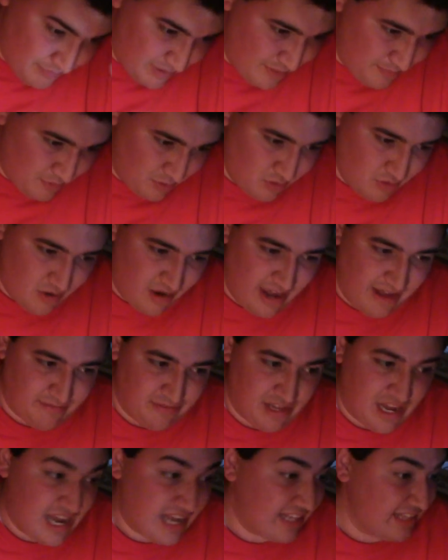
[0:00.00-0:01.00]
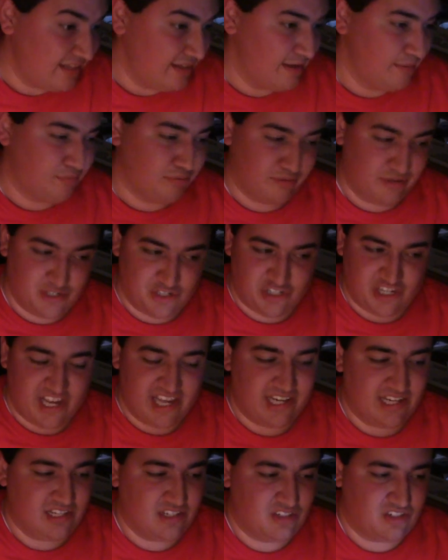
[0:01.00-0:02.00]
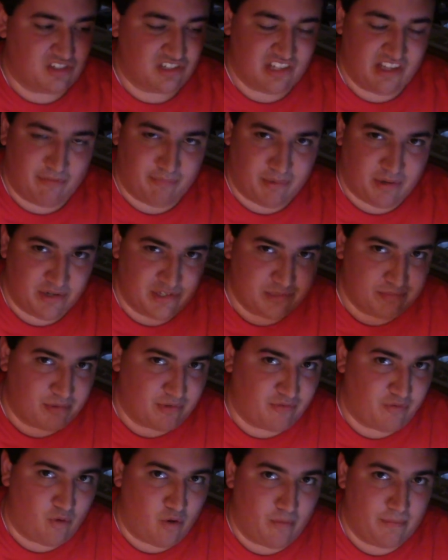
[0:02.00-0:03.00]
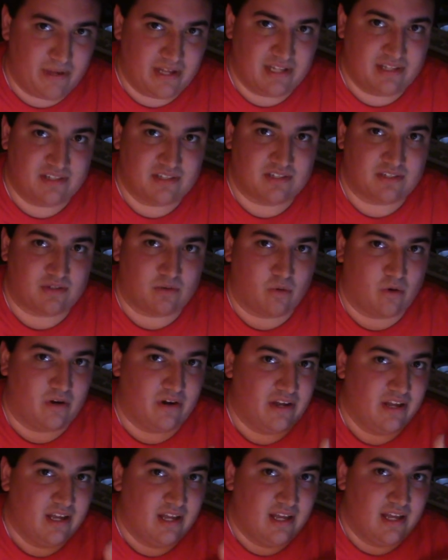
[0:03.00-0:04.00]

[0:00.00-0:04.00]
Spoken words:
people who have not appreciated Steve Burton's performance or